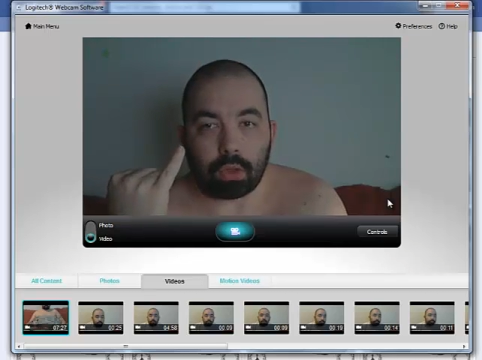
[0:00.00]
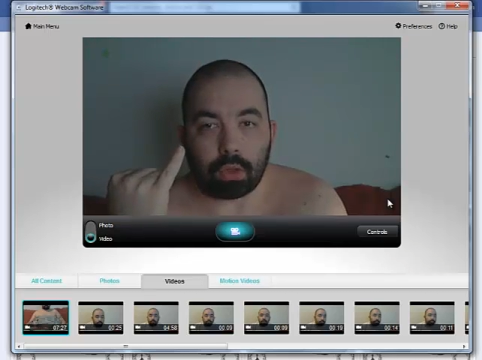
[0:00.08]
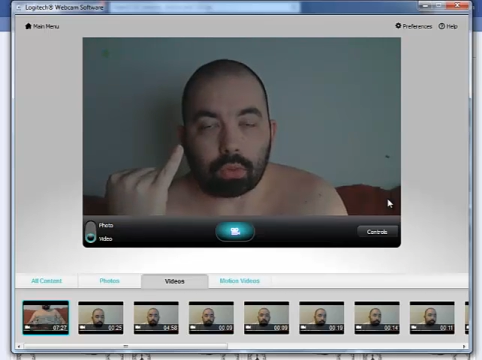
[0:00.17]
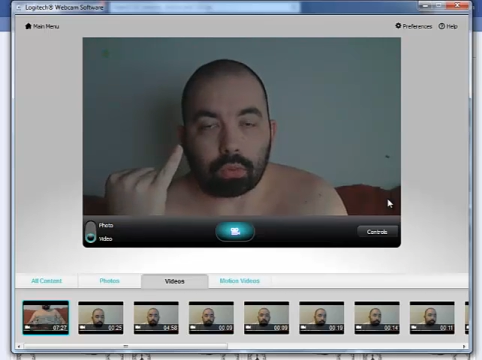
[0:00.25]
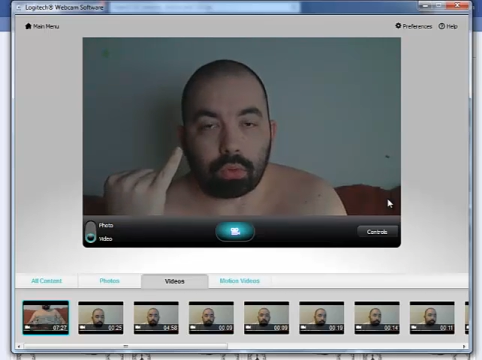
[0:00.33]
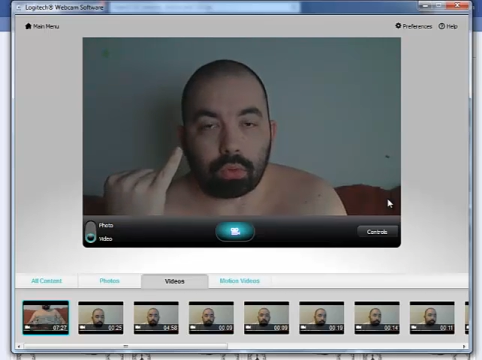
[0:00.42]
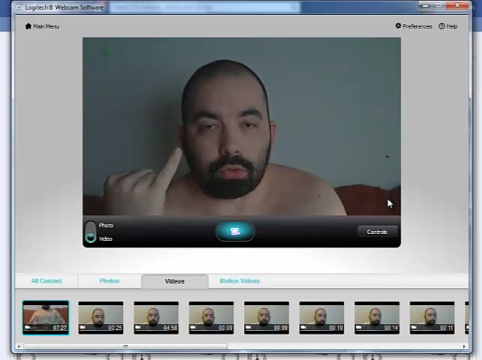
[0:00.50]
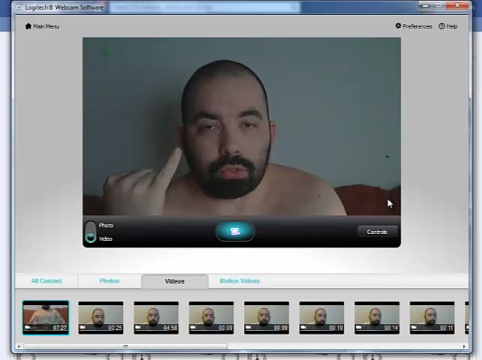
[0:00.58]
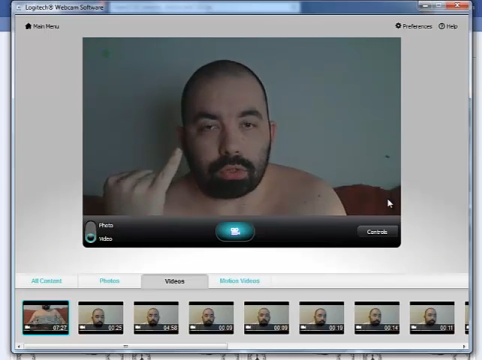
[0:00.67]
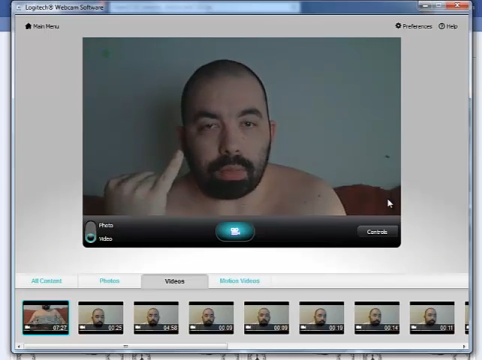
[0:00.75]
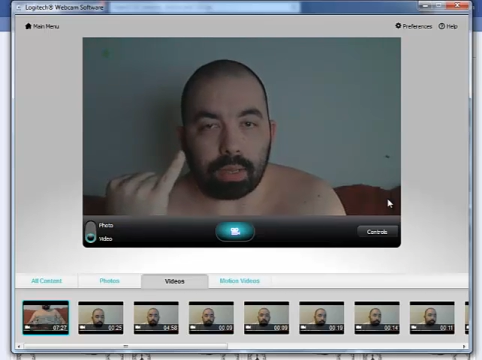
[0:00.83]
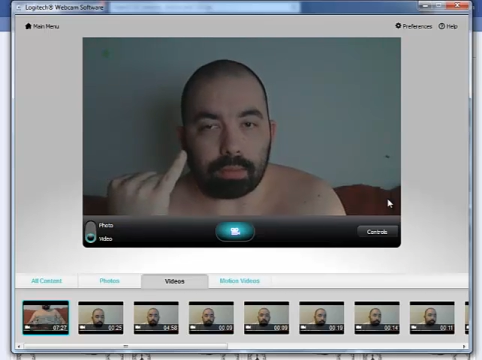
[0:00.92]
rules to
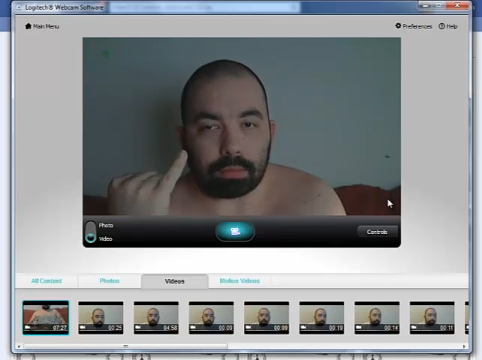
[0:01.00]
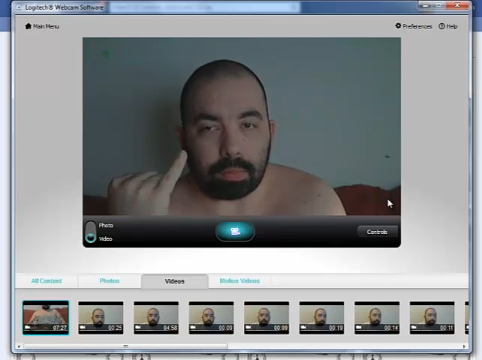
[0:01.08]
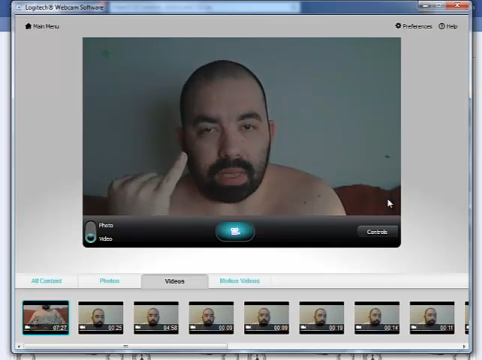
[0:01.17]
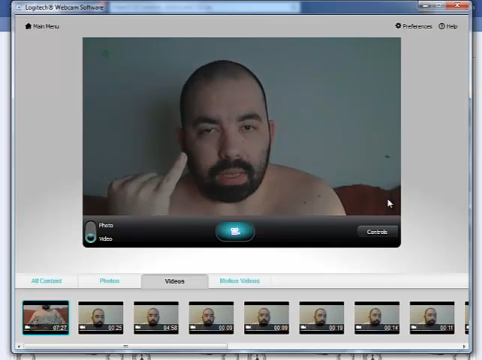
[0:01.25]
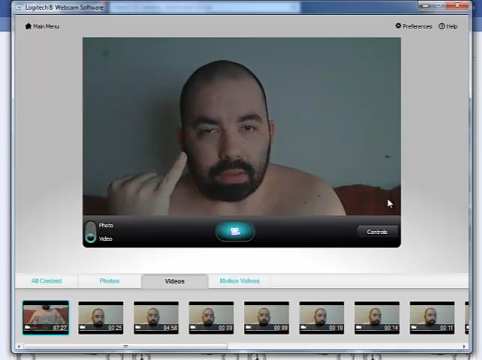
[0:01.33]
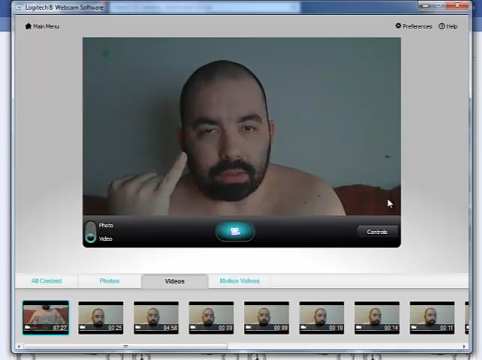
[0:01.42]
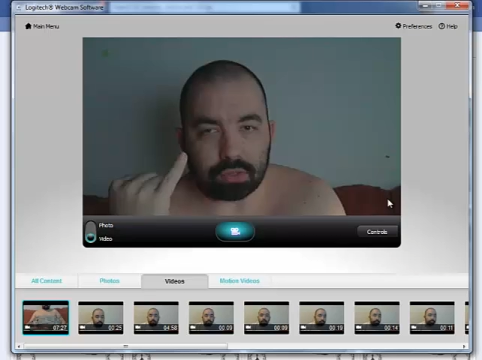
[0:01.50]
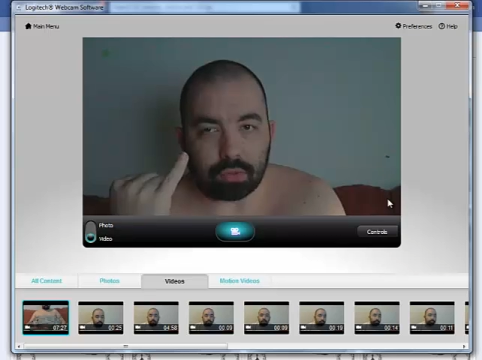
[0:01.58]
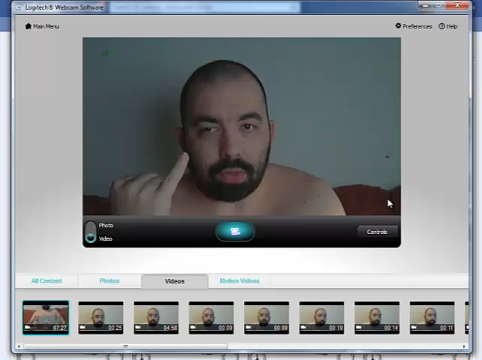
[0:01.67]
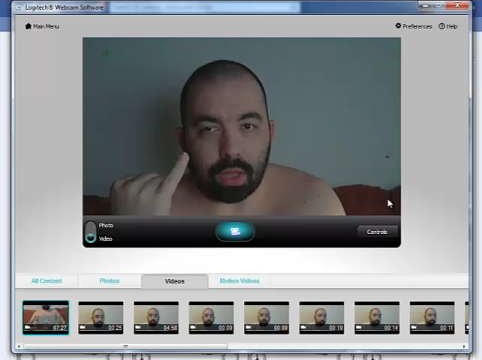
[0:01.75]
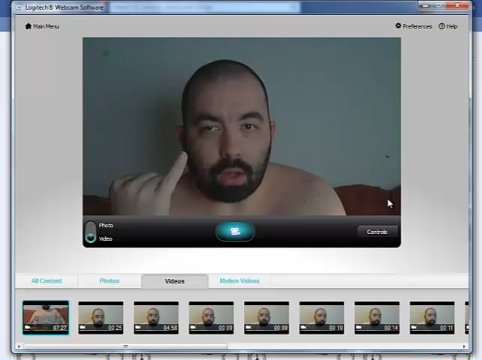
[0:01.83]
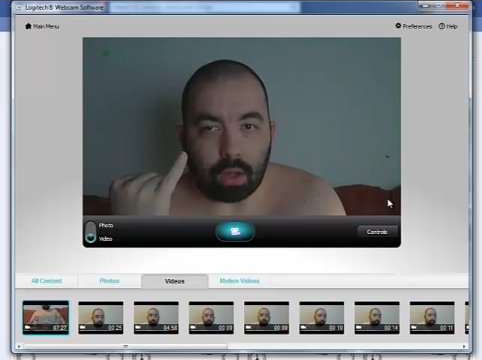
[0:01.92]
be able to make it so
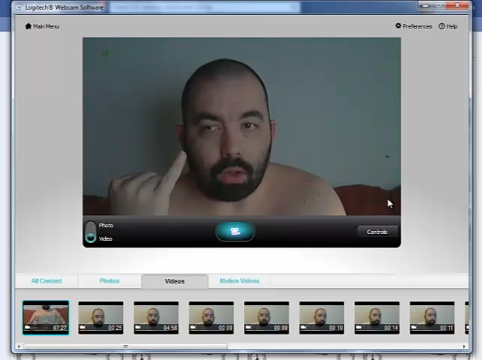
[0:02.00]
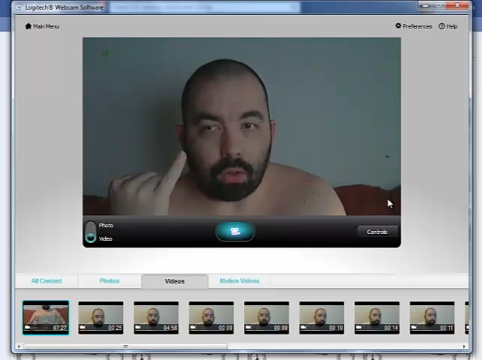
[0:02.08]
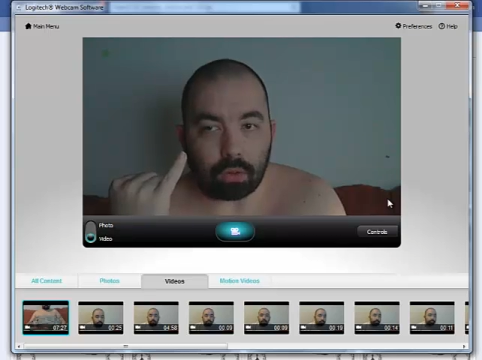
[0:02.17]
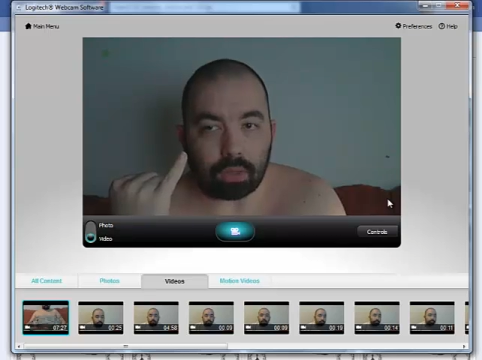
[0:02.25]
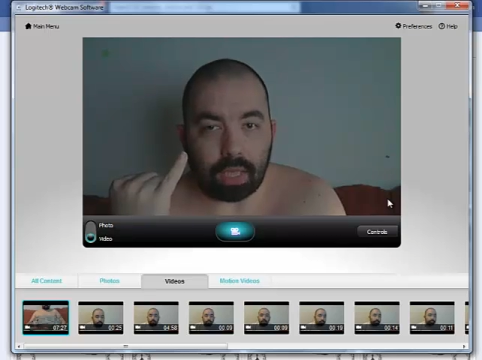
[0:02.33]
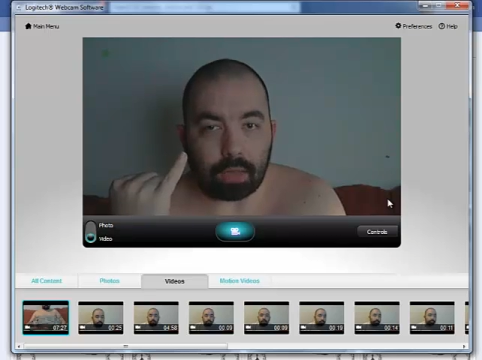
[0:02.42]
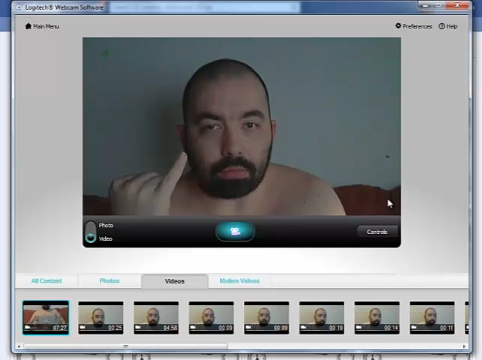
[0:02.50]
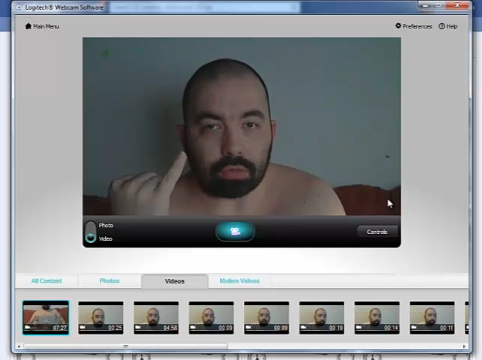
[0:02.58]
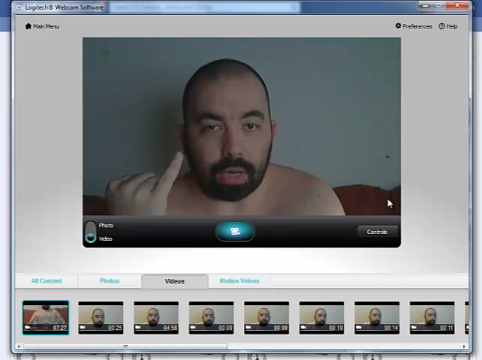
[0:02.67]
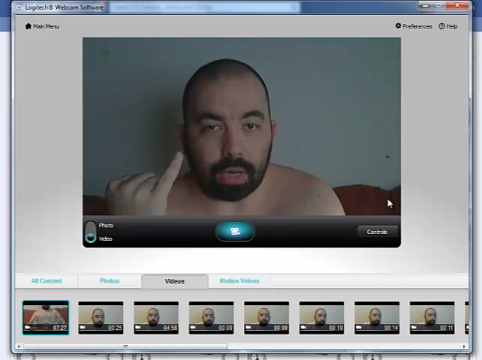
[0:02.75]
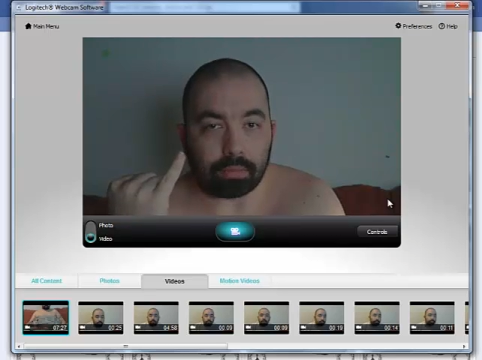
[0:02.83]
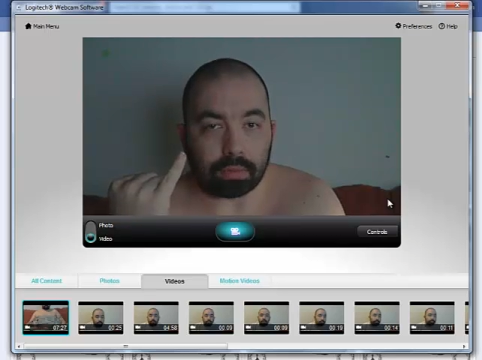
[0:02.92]
that all games
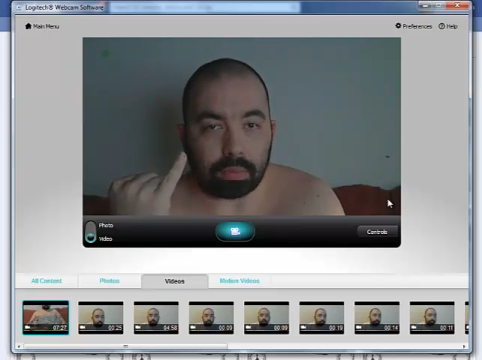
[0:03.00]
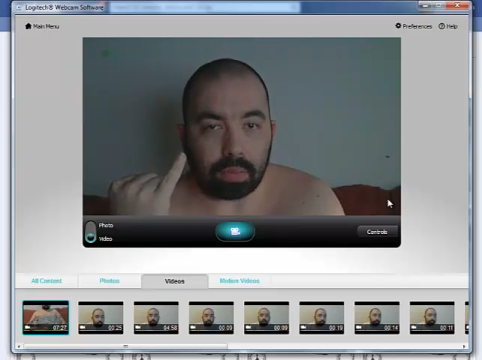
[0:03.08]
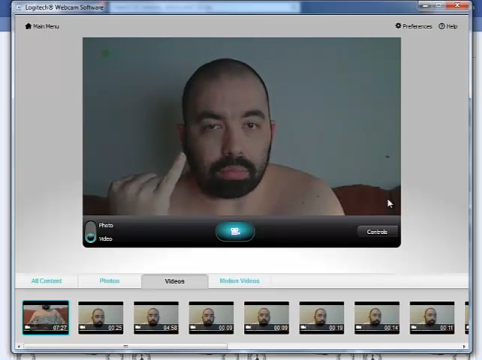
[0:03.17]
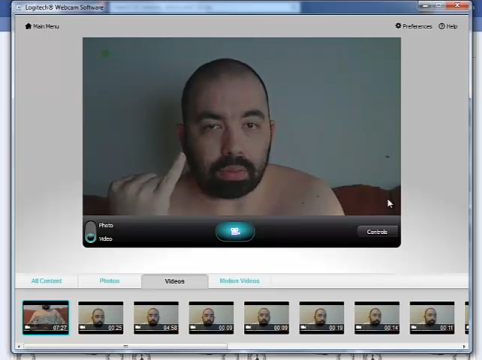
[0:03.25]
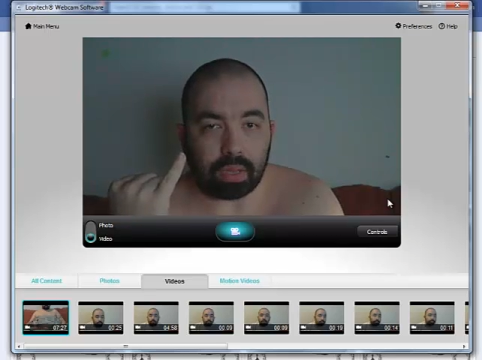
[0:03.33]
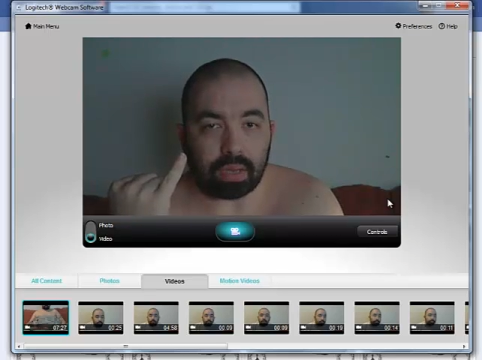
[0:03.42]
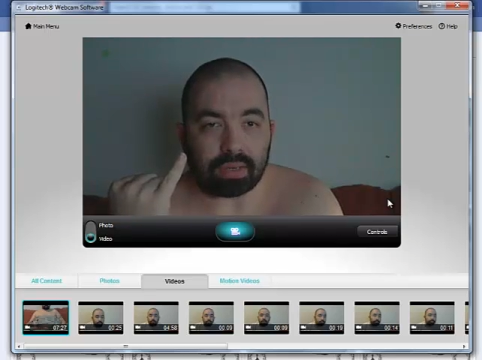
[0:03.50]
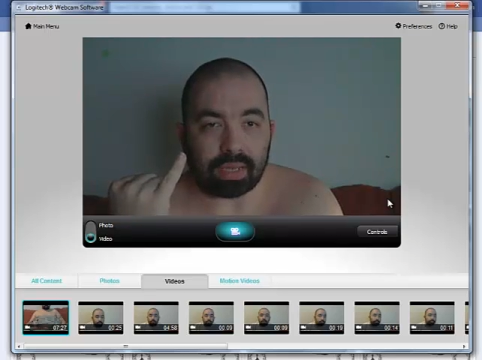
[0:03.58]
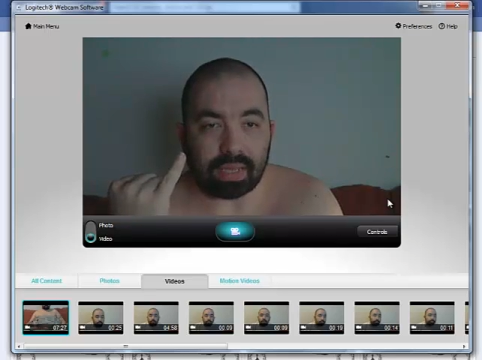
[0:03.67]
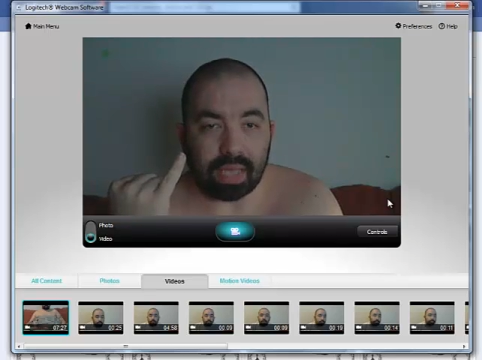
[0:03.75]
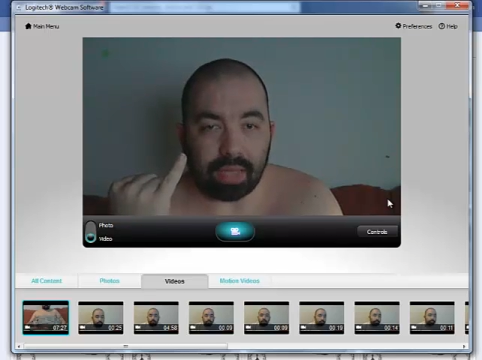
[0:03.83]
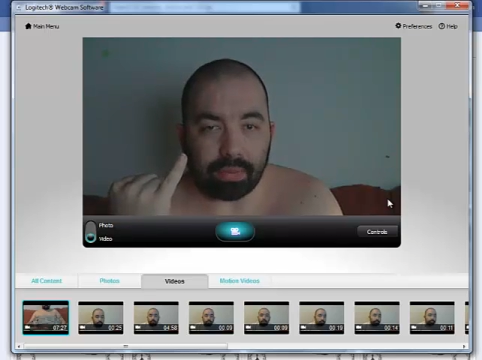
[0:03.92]
are able to be played
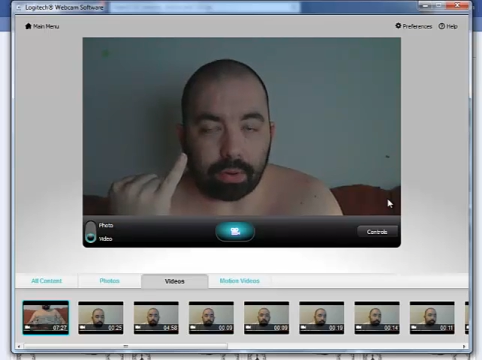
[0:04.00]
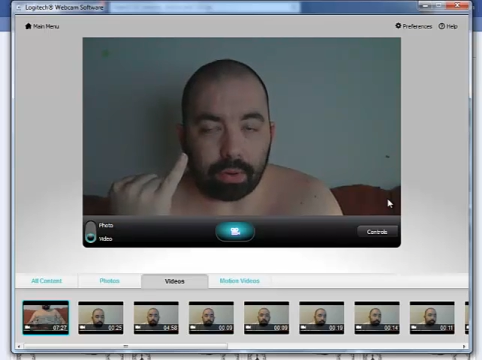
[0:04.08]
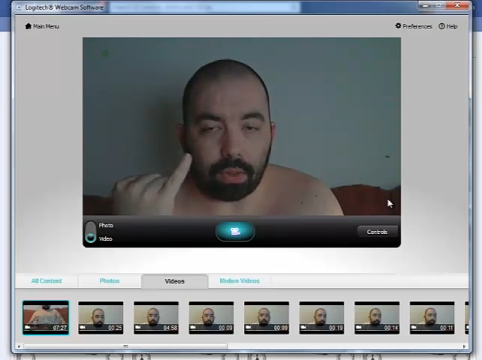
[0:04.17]
together